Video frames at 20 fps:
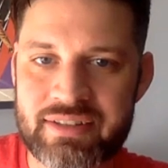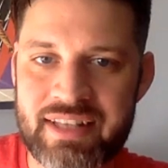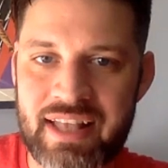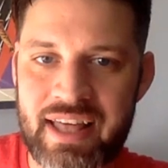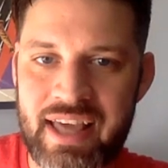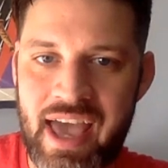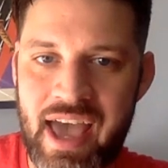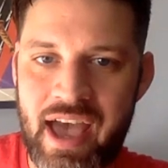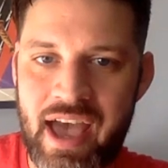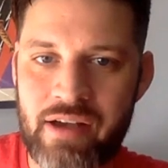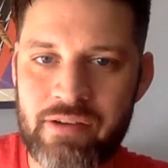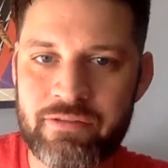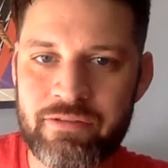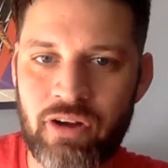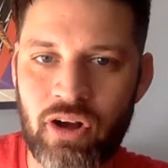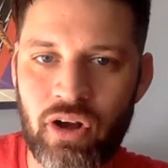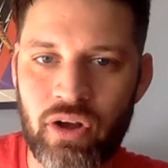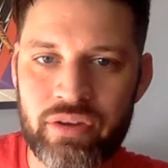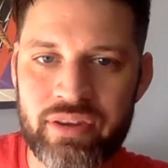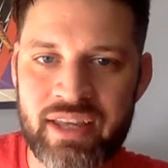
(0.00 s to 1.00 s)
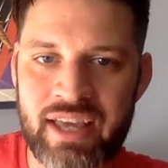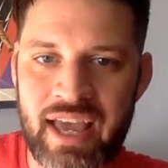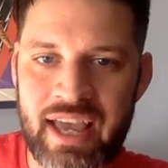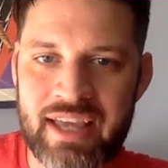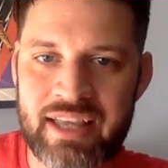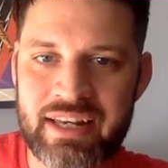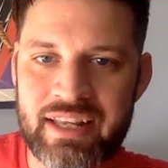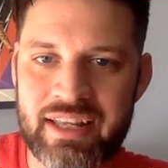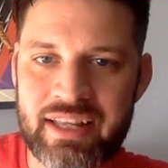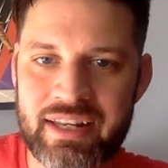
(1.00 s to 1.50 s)
because they have all the
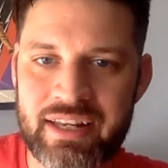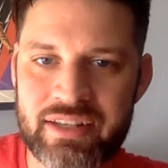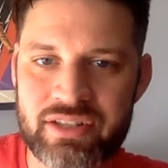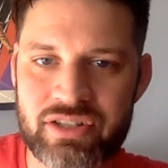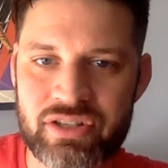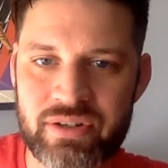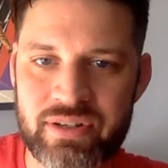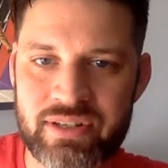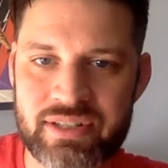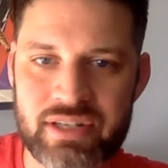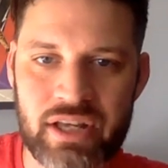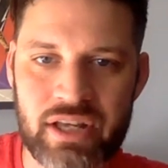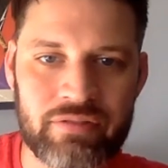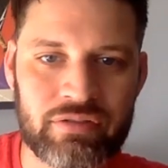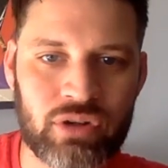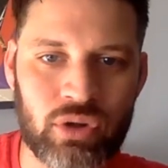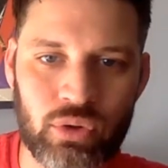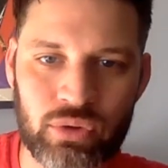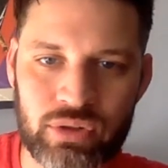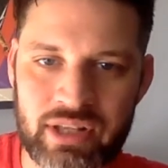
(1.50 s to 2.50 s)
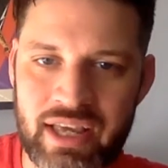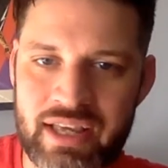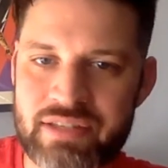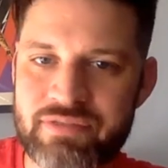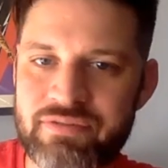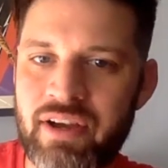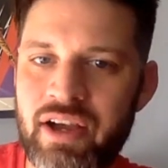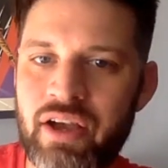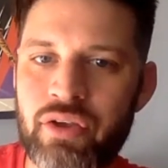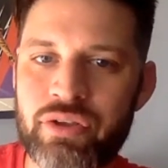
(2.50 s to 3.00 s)
A and E and history stuff: Cold
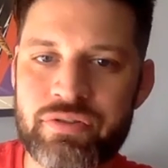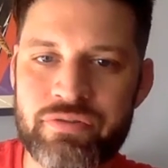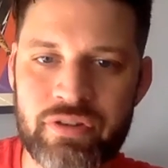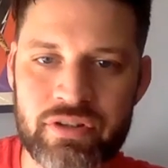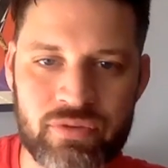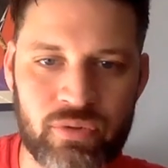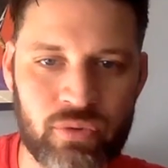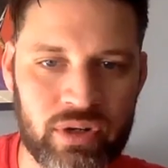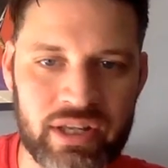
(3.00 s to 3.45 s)
Case Files, First hmm.